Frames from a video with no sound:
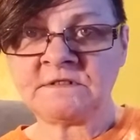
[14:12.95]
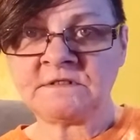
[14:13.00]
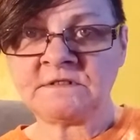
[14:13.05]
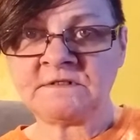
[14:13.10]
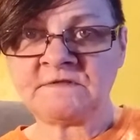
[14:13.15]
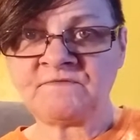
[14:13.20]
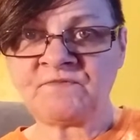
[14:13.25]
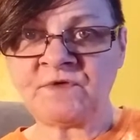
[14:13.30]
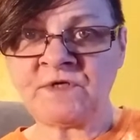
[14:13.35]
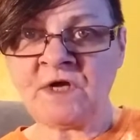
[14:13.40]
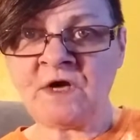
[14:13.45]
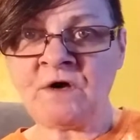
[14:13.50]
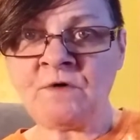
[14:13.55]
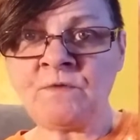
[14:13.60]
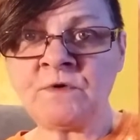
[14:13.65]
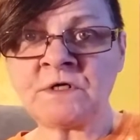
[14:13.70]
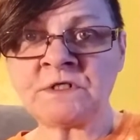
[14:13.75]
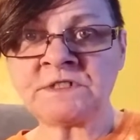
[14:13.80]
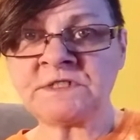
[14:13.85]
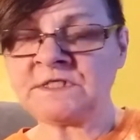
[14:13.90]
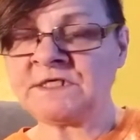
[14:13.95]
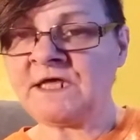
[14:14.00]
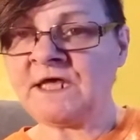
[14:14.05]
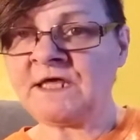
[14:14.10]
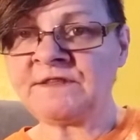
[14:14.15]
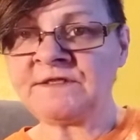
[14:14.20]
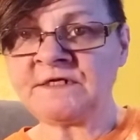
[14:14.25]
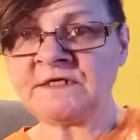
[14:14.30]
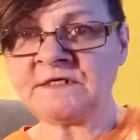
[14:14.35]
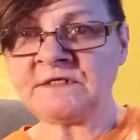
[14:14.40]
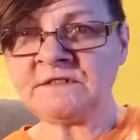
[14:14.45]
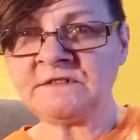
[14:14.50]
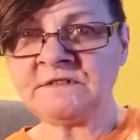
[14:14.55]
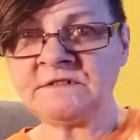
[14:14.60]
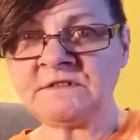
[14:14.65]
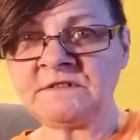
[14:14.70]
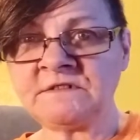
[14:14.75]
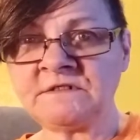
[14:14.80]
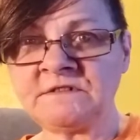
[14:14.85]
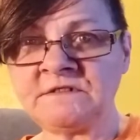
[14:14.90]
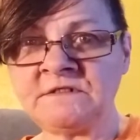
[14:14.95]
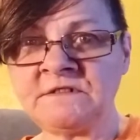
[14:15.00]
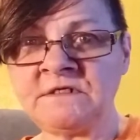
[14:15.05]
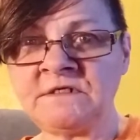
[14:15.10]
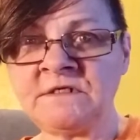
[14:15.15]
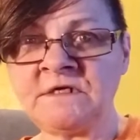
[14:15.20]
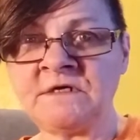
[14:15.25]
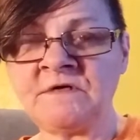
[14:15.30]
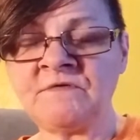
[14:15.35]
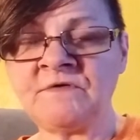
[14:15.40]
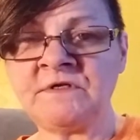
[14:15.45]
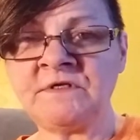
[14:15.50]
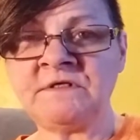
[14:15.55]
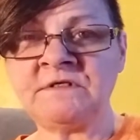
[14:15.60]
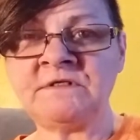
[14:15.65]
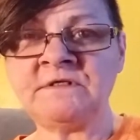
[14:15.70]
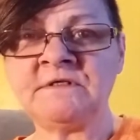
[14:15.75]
If we all work together, you know, and